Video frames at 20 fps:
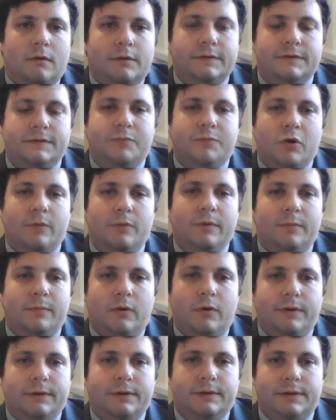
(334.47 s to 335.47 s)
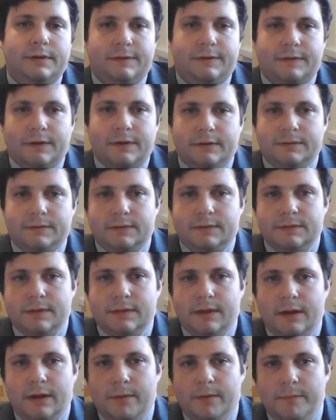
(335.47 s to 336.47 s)
is a pertinent point to discuss
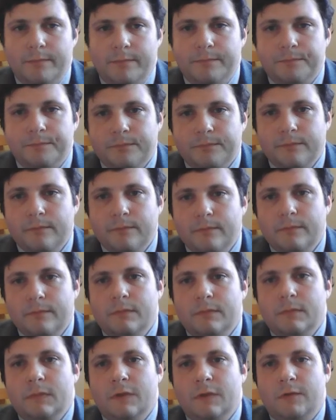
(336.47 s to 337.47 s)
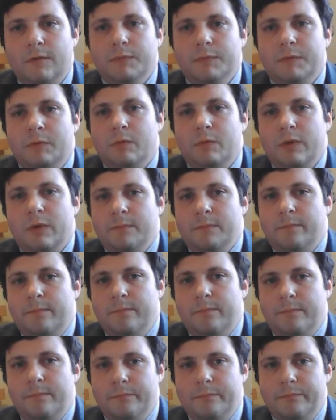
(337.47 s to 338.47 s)
the difference between
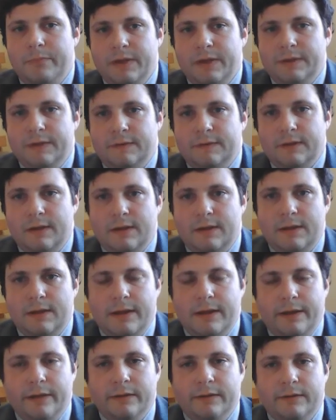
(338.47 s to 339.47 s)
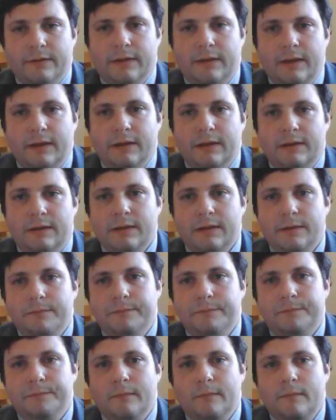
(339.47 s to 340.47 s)
BC and AD.
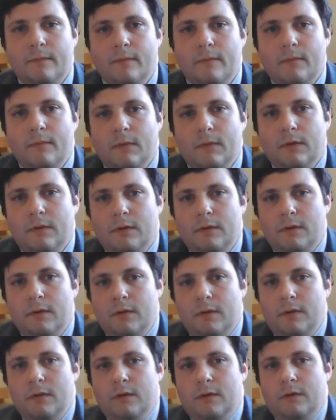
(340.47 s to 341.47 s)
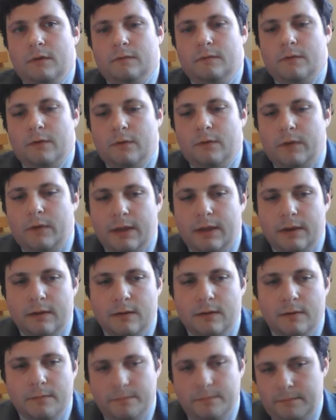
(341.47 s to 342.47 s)
So
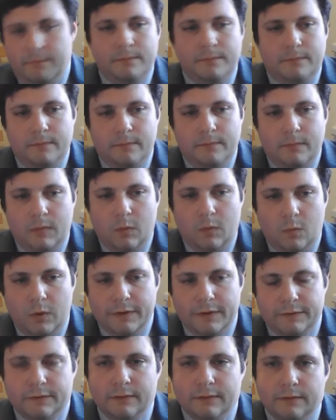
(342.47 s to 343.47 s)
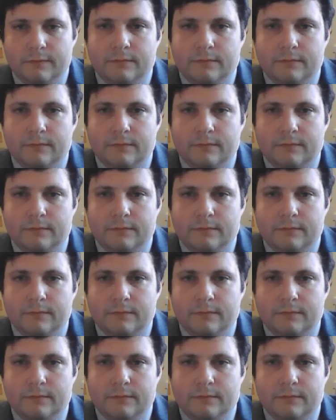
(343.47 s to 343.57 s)
in Western